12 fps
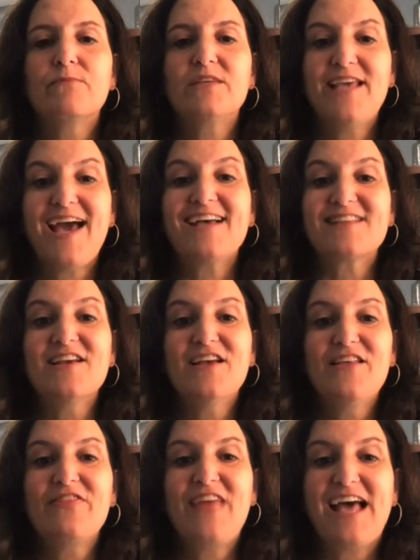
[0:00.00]
Yes,
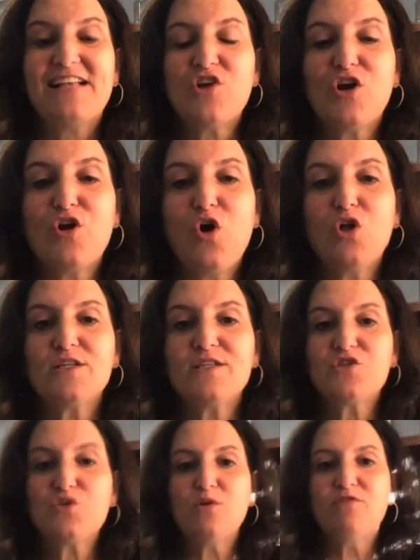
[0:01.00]
that's our goal,
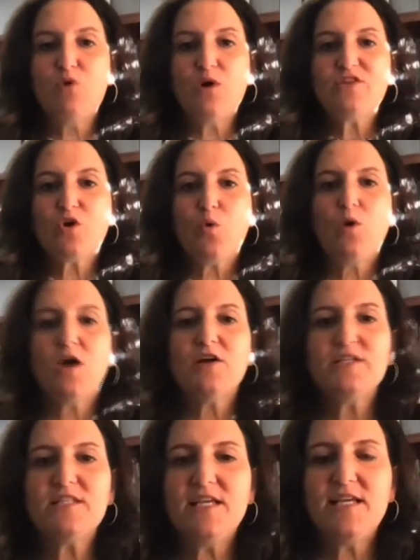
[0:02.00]
is to avoid the
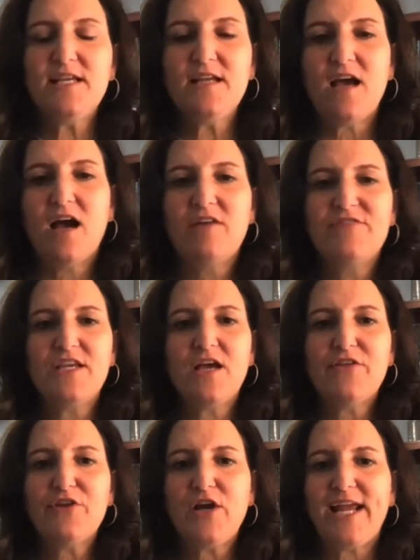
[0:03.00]
quarantine of the
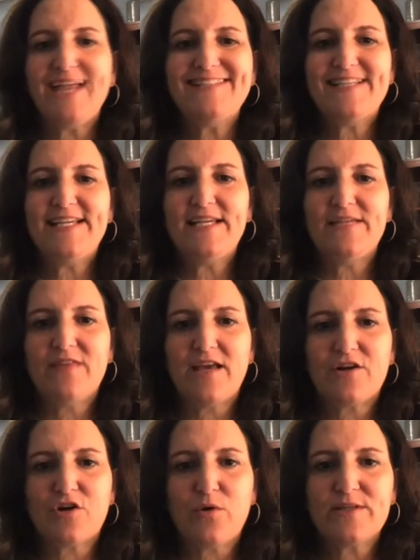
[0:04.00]
other 18 that
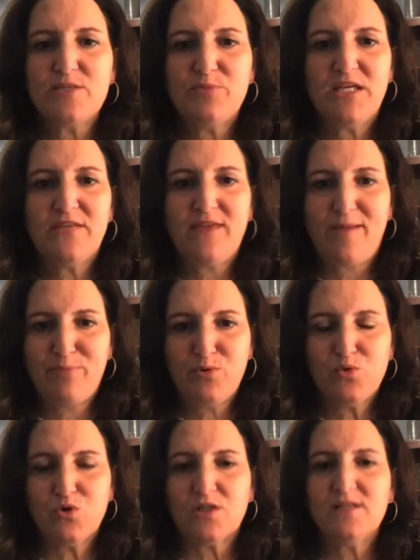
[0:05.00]
are going to be in that
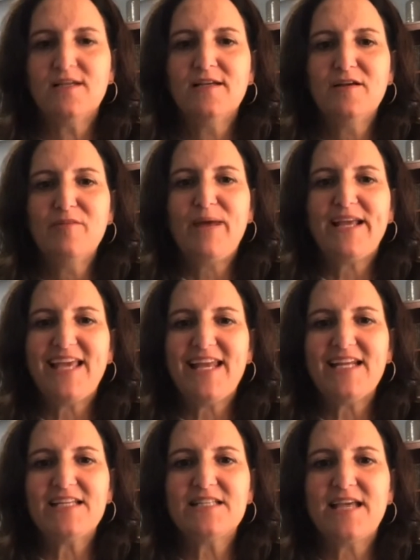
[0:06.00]
pool by
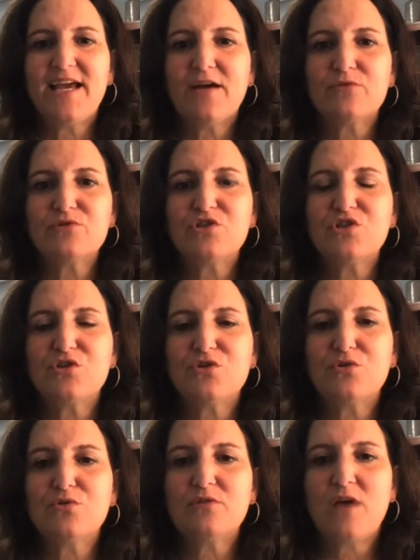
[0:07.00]
getting it down
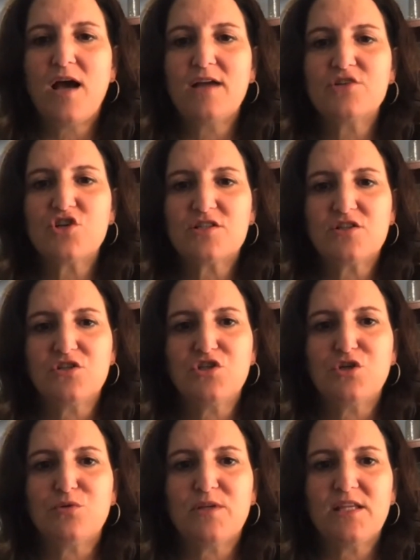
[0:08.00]
to just the
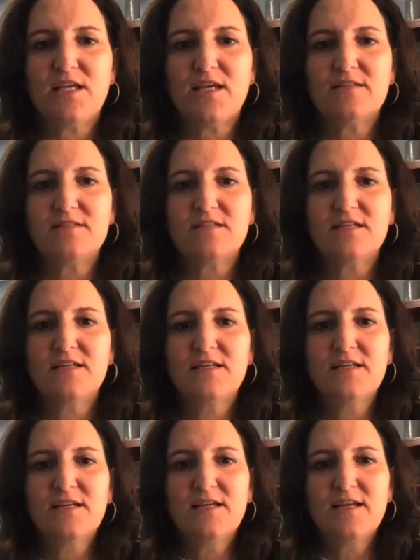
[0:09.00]
2 in the end.
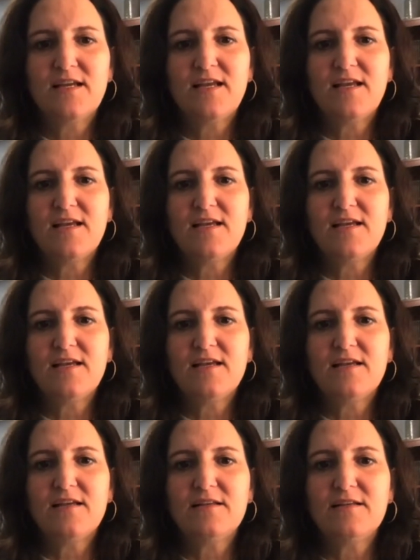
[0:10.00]

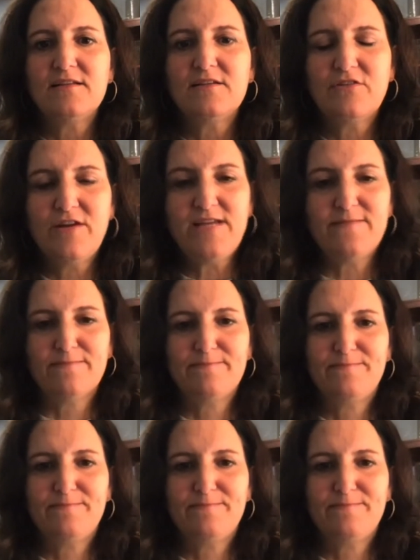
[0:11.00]
And great.